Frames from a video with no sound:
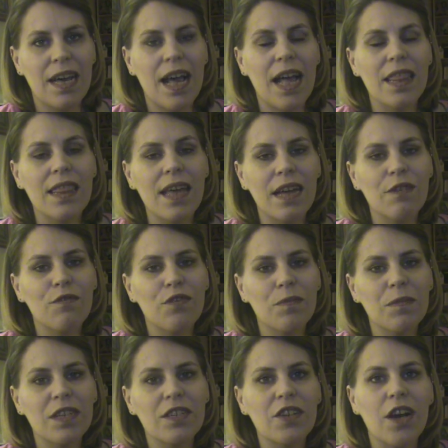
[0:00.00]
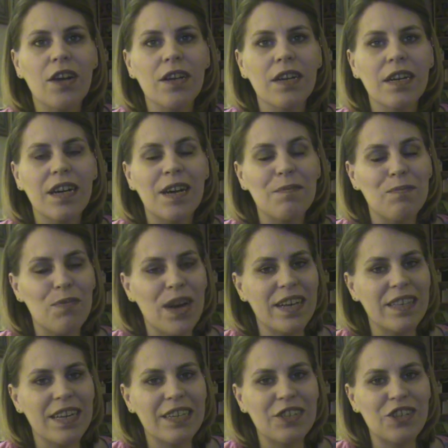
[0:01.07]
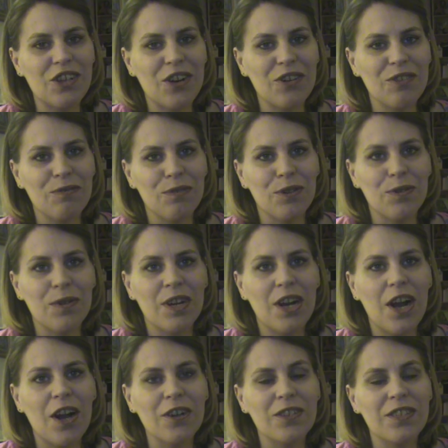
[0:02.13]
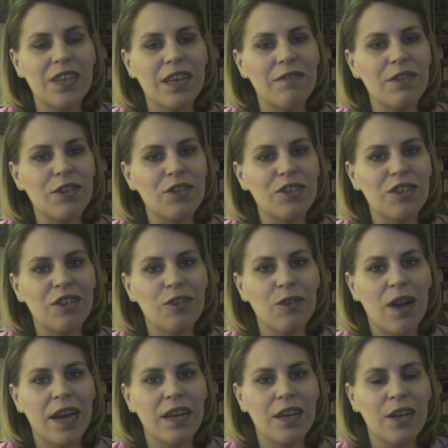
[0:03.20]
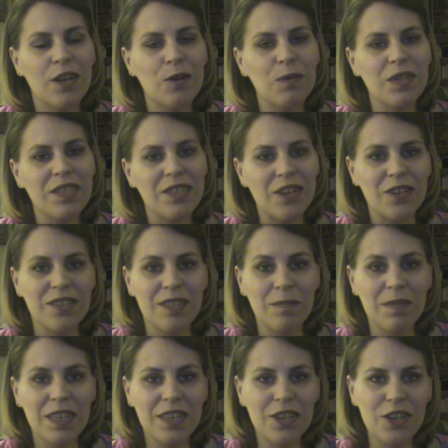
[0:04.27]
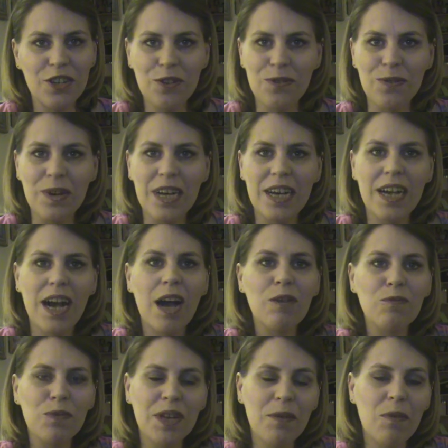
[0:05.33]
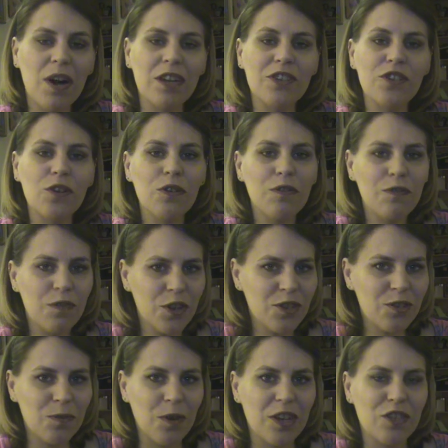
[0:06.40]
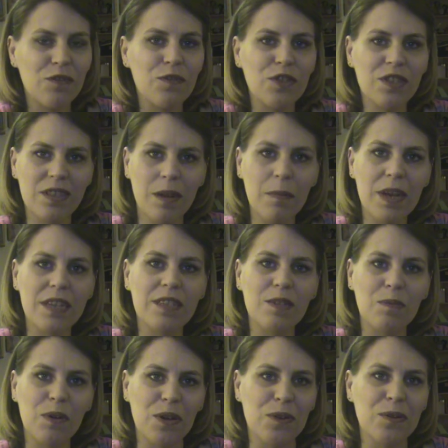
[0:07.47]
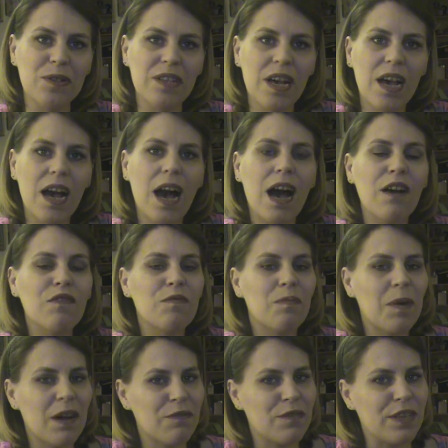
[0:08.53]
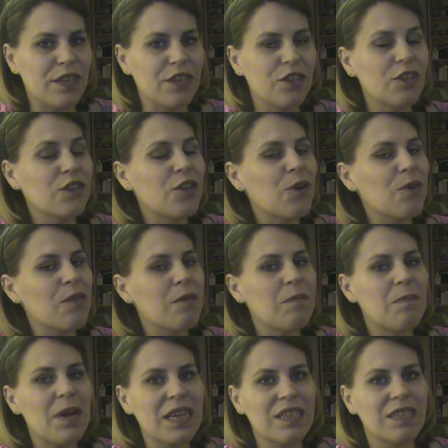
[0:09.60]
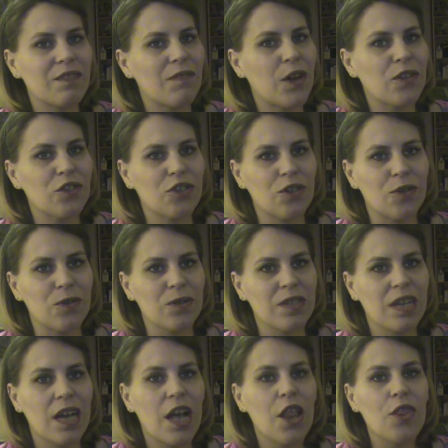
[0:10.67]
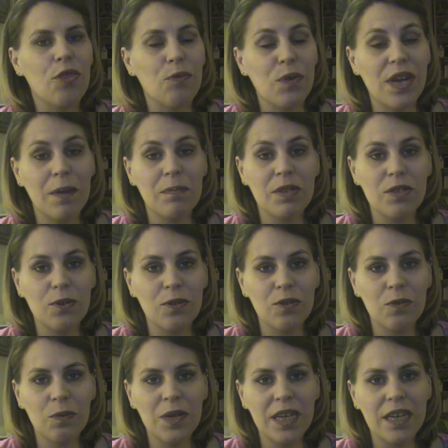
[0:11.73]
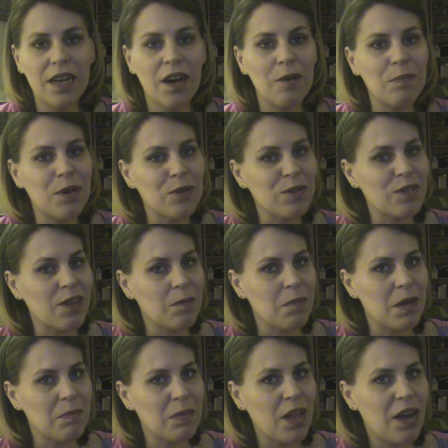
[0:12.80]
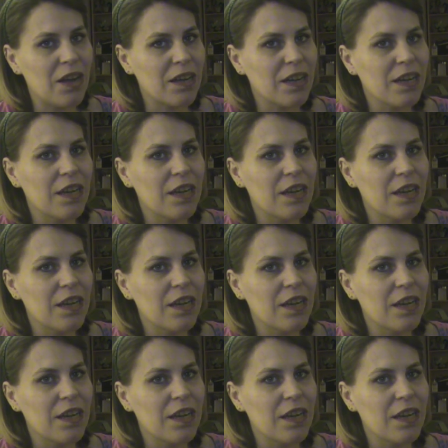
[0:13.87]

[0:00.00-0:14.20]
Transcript: And then from the dark, a bright light shone through. Our savior, she cried, we'll start something new. A rewatch, or first watch for some, I suppose, of Buffy, you know, the best of all shows. 3 episodes a week I'll post on my blog.